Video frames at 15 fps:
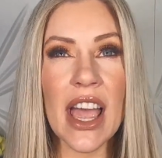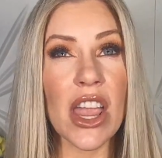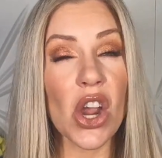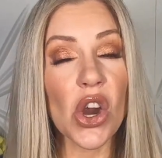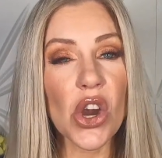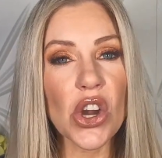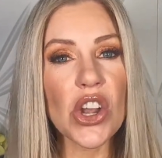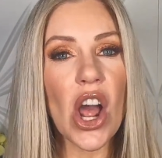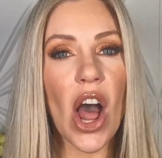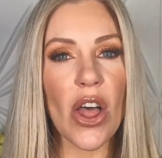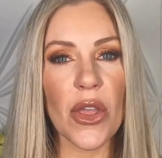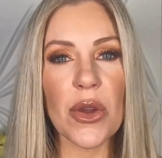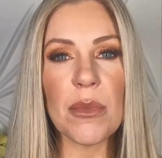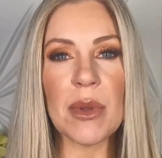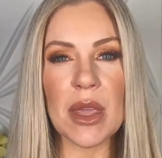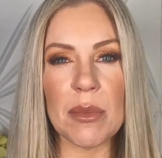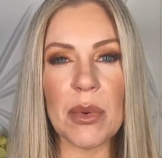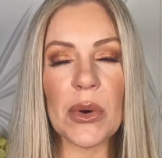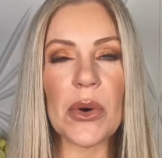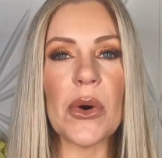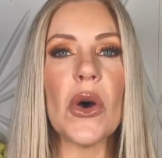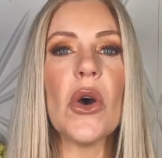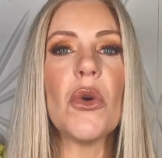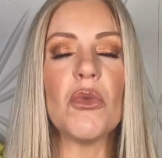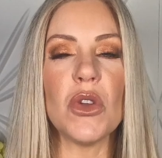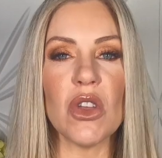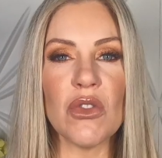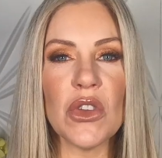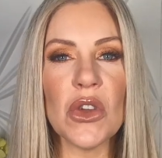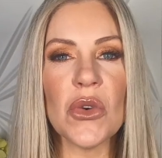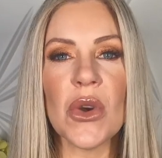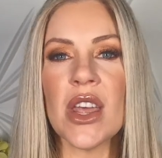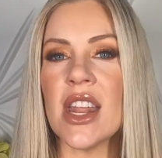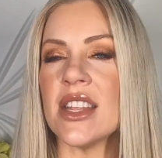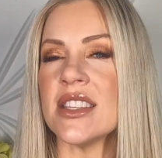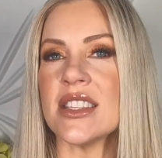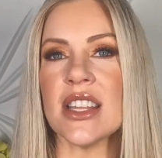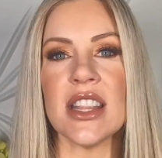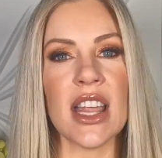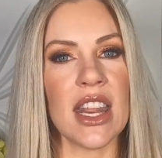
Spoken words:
I heard other people review it and said